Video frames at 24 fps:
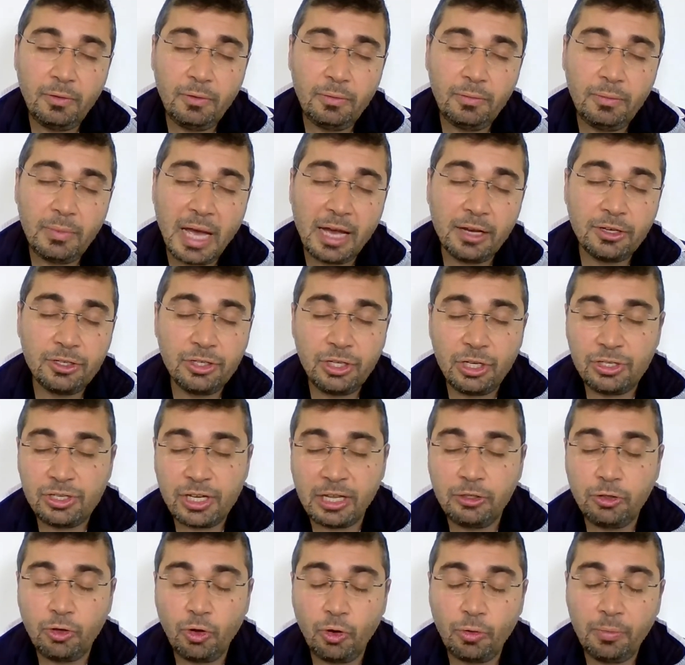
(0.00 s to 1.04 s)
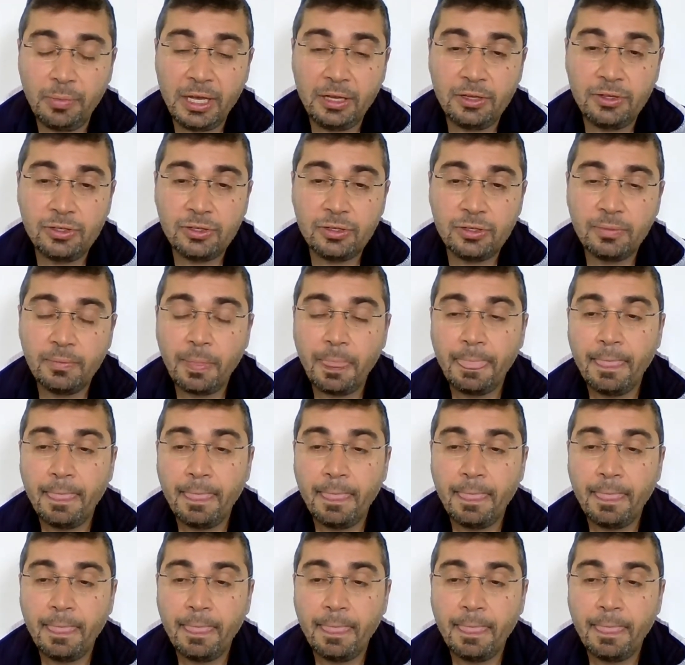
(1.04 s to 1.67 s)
actions and domains